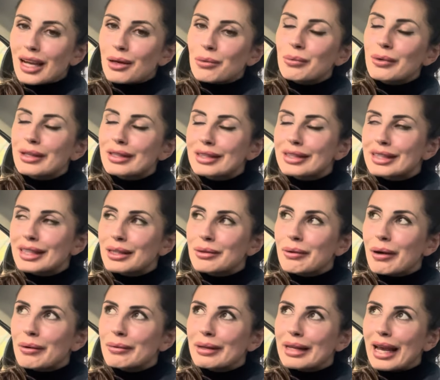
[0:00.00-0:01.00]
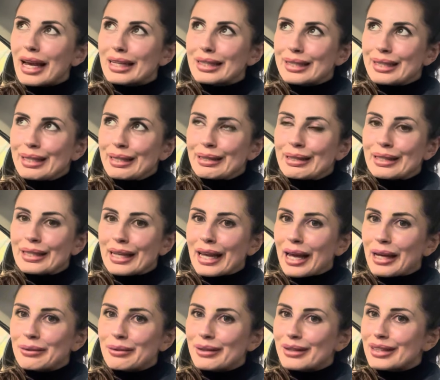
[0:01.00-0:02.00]
we'll see where we get to today
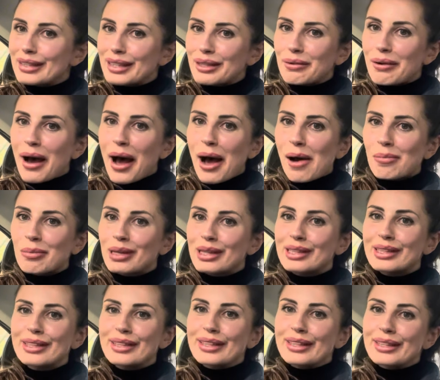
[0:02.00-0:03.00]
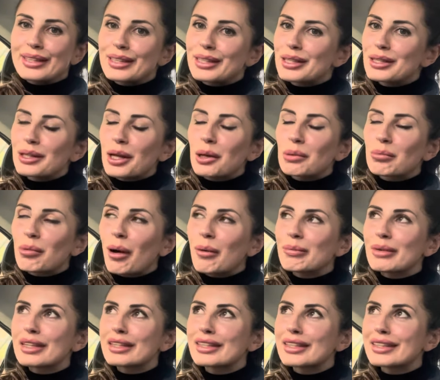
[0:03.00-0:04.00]
we'll see what happens no
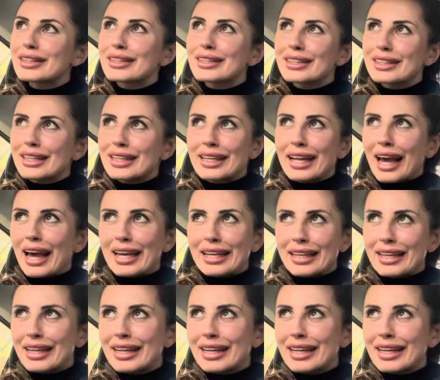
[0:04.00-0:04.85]
promises today